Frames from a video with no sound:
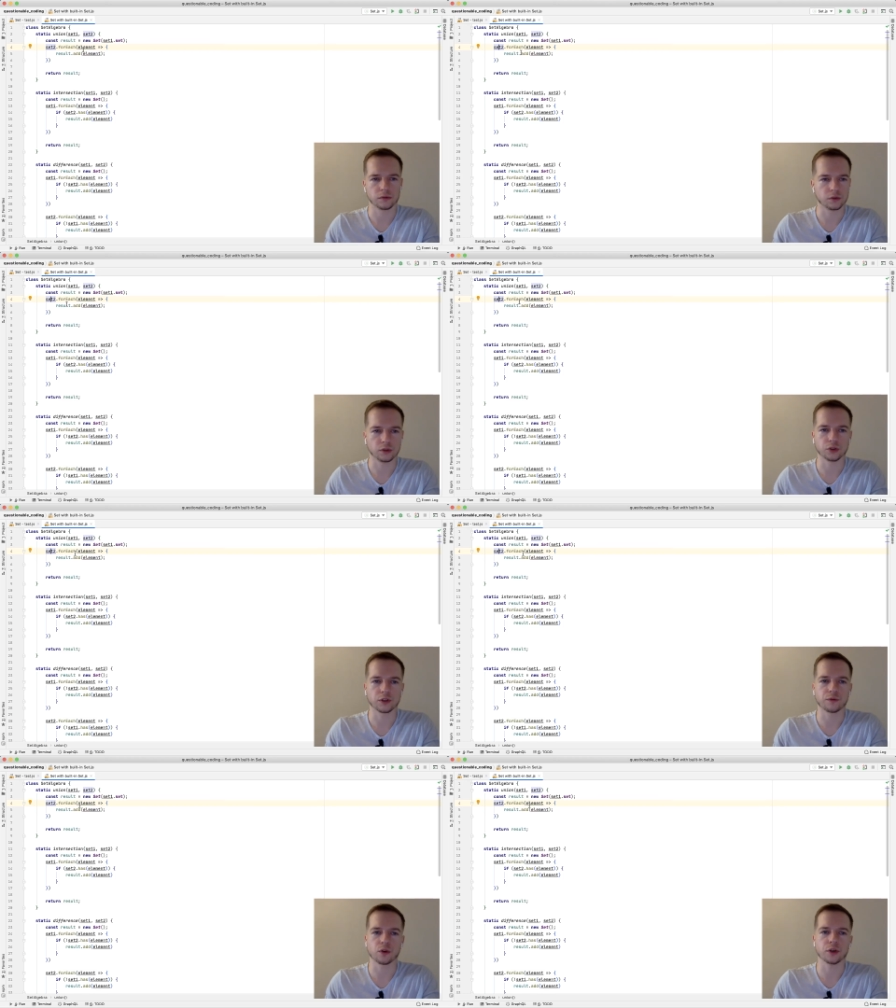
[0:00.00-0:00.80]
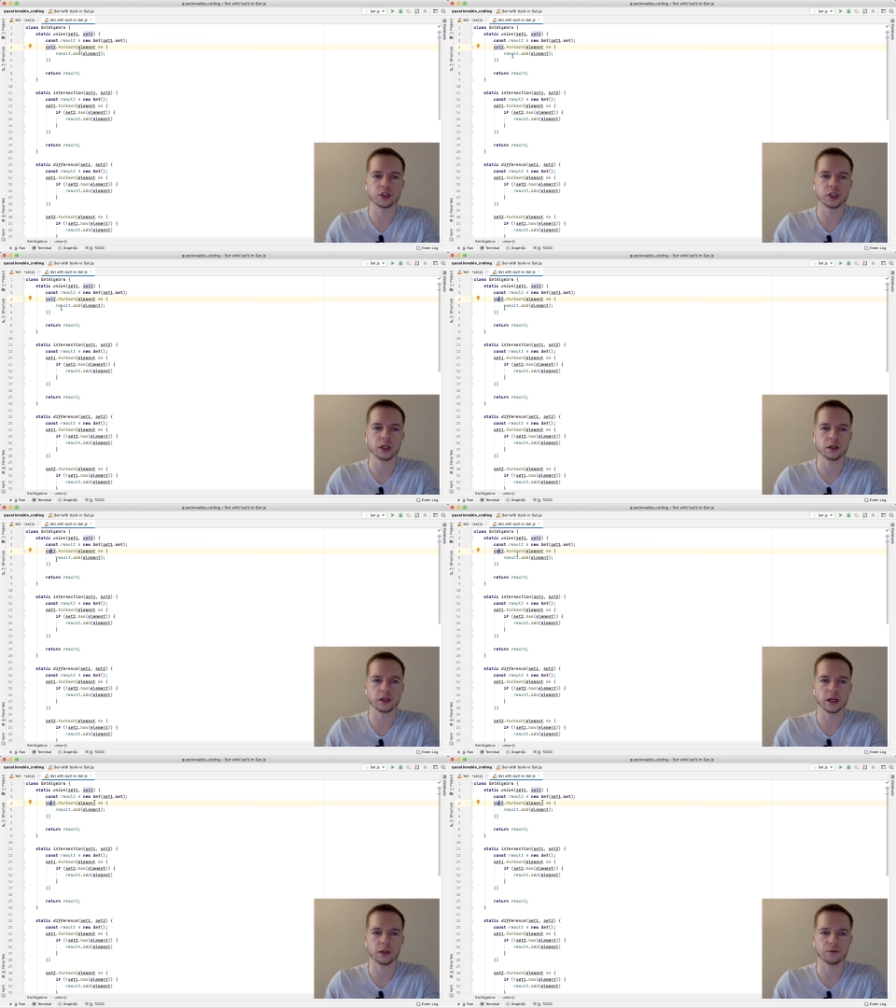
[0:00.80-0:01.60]
using for each
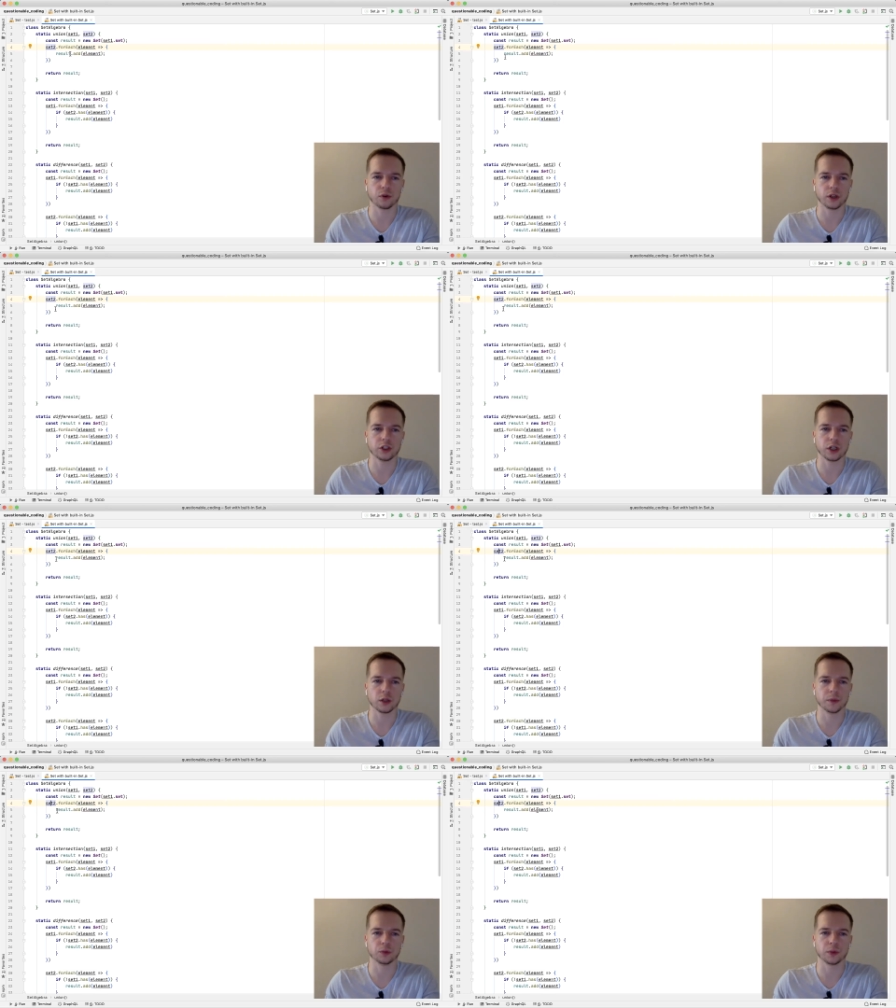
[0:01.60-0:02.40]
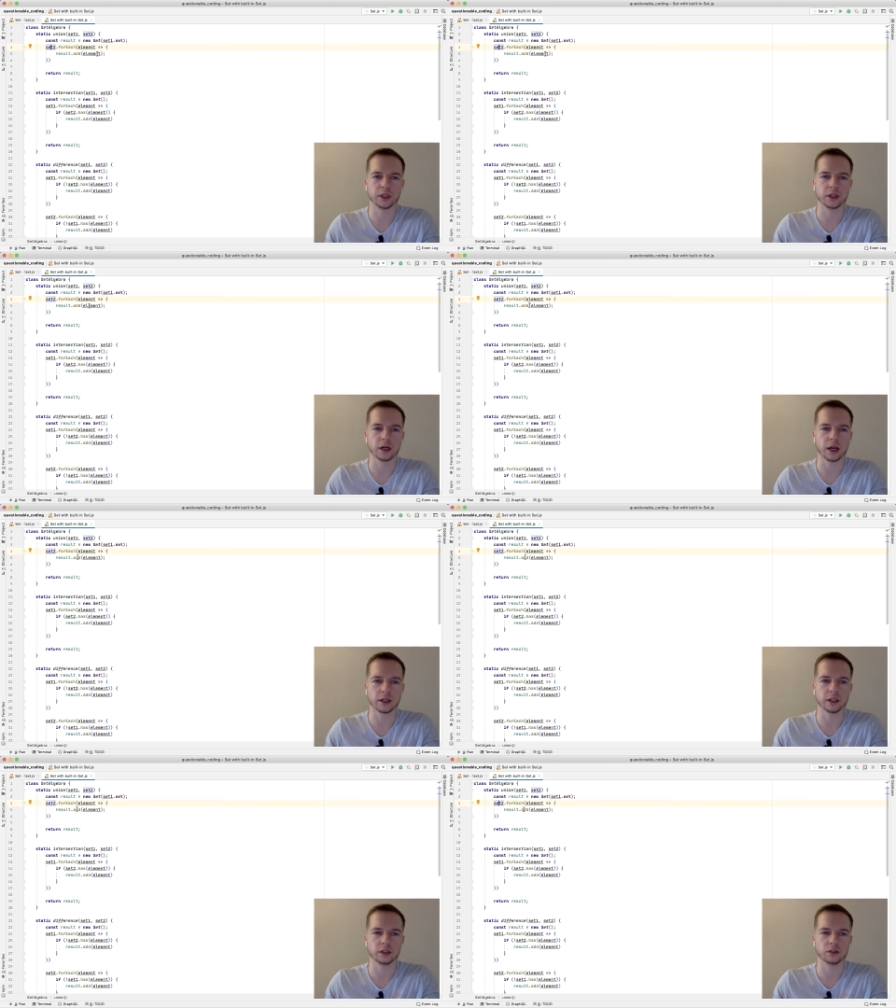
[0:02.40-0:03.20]
here, and for each element we
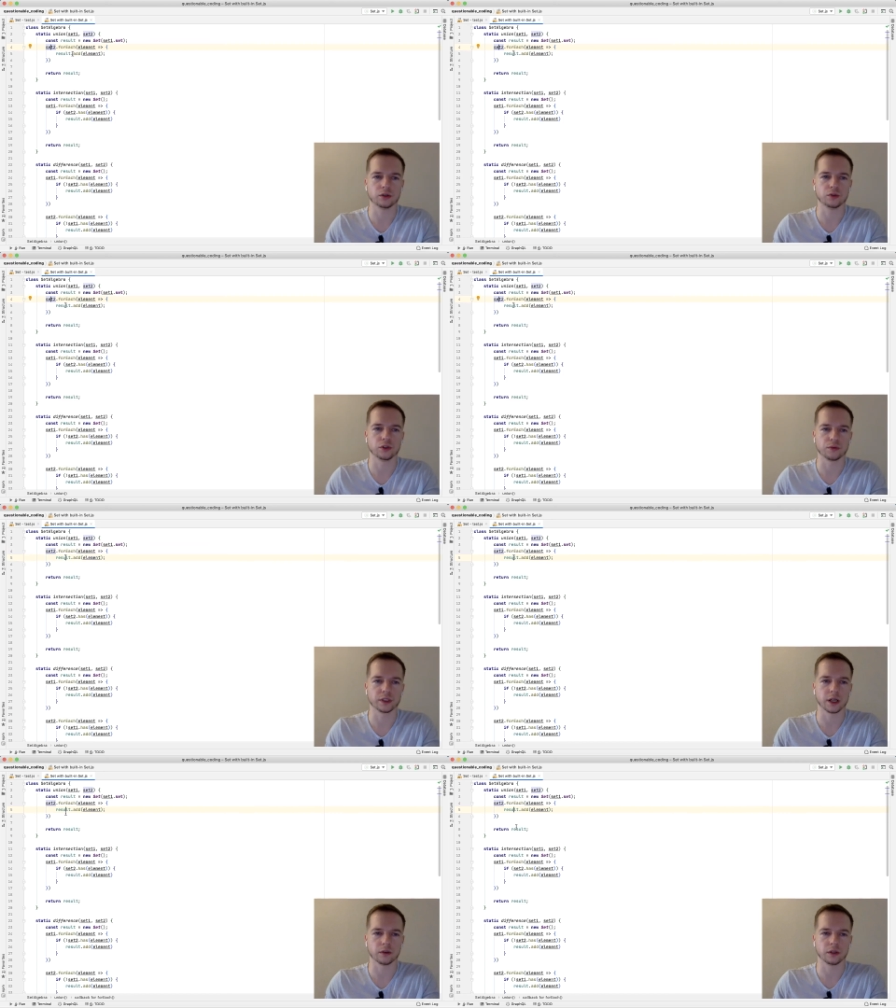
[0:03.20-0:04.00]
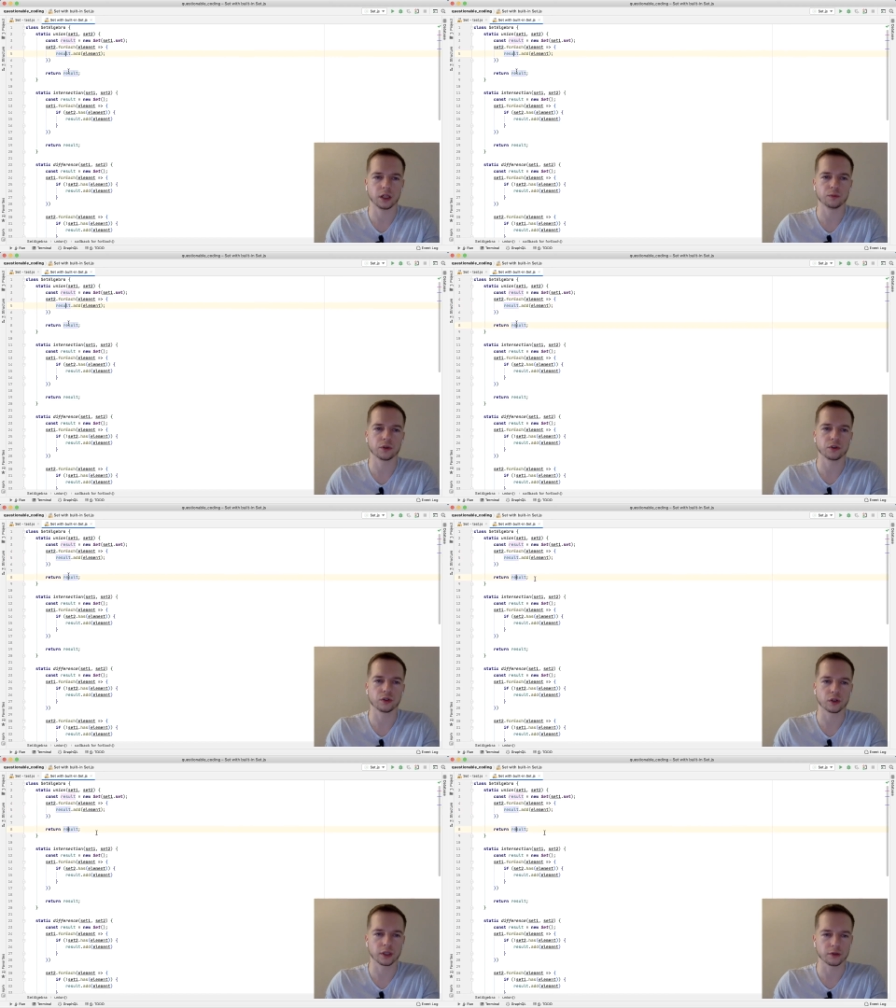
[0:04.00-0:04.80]
add it to the result, and we
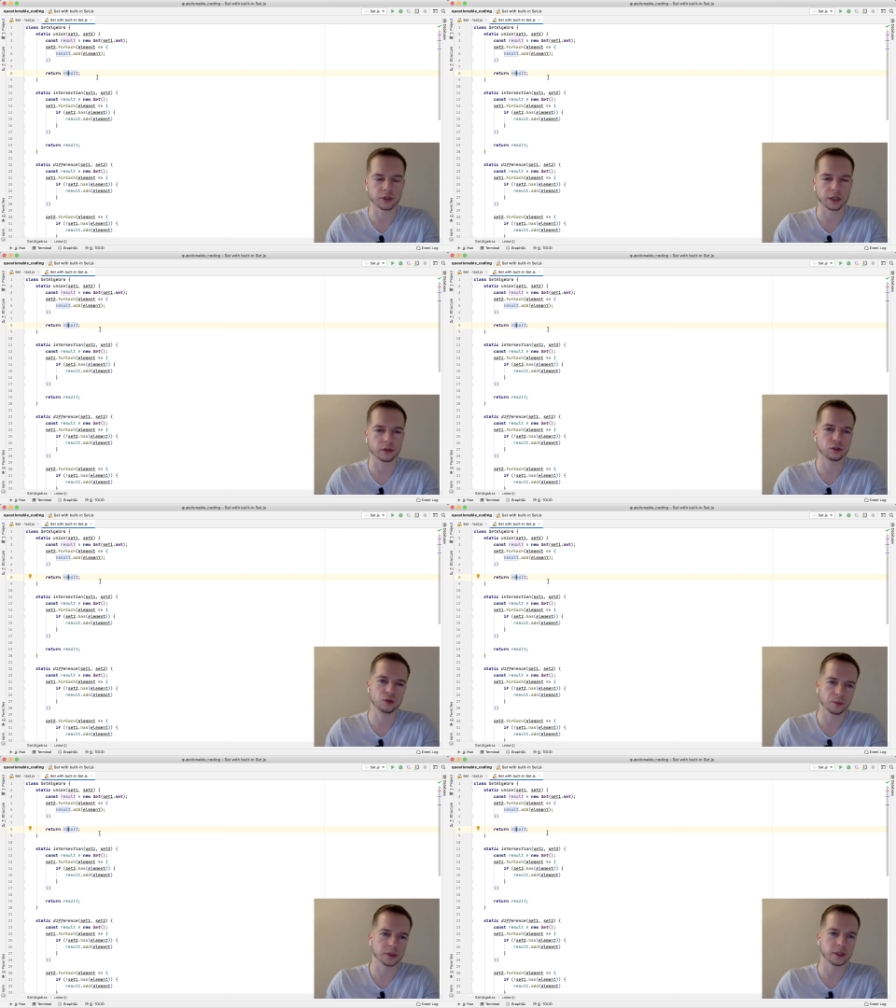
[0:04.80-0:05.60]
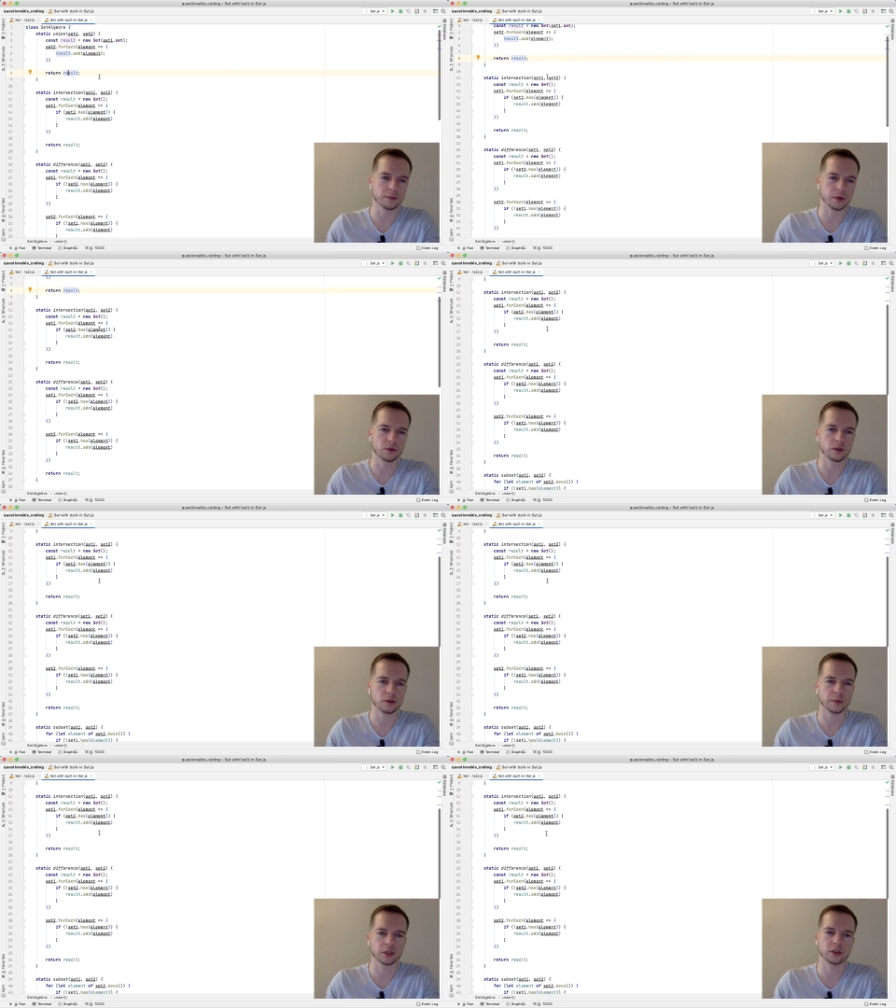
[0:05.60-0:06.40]
return the result. Super simple,
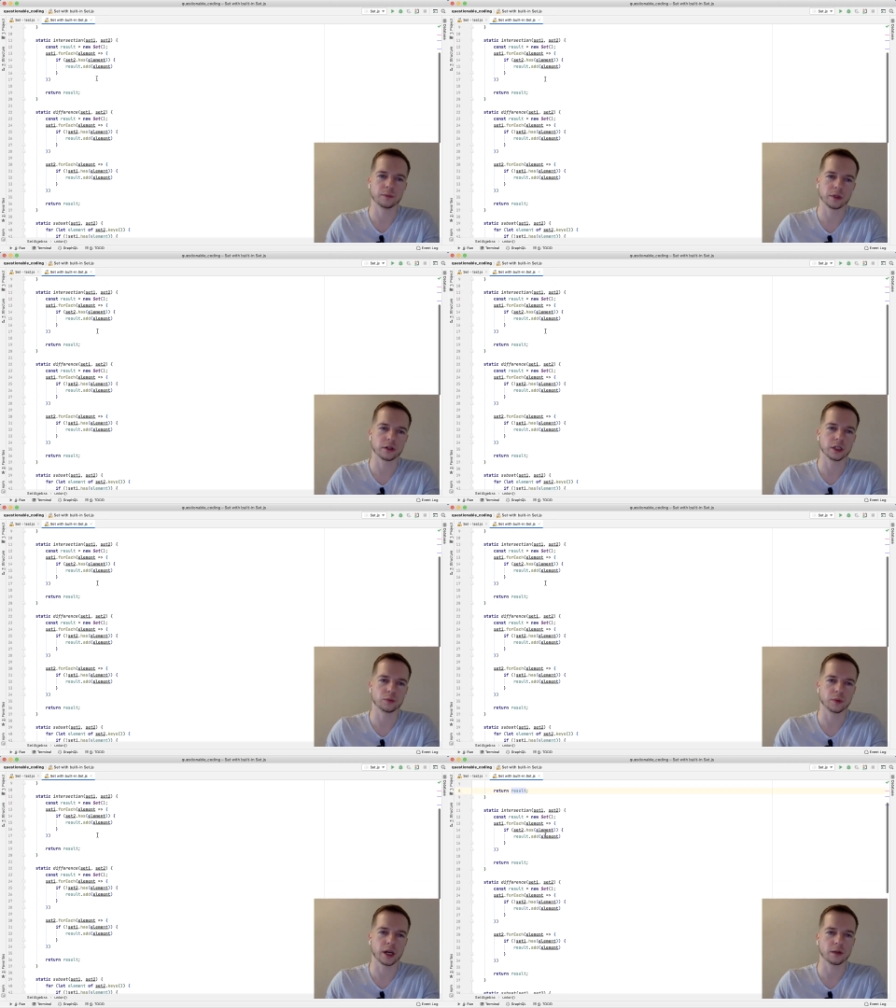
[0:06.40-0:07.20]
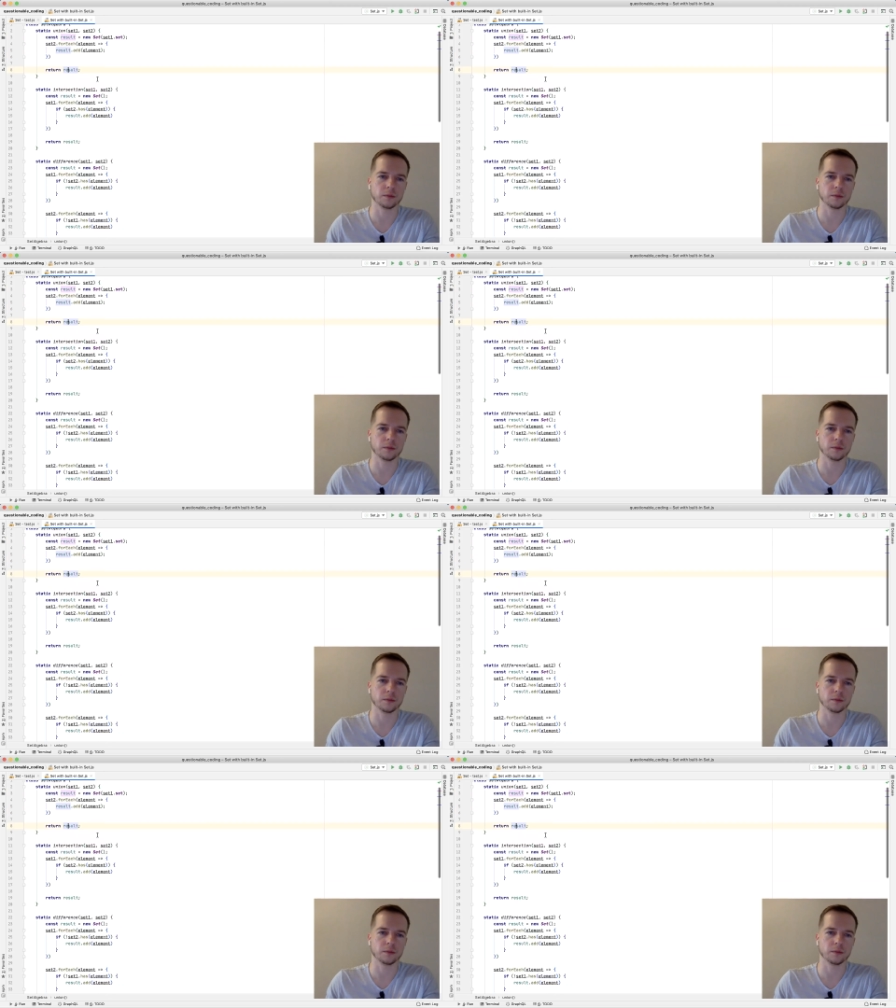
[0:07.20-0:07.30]
much simpler than we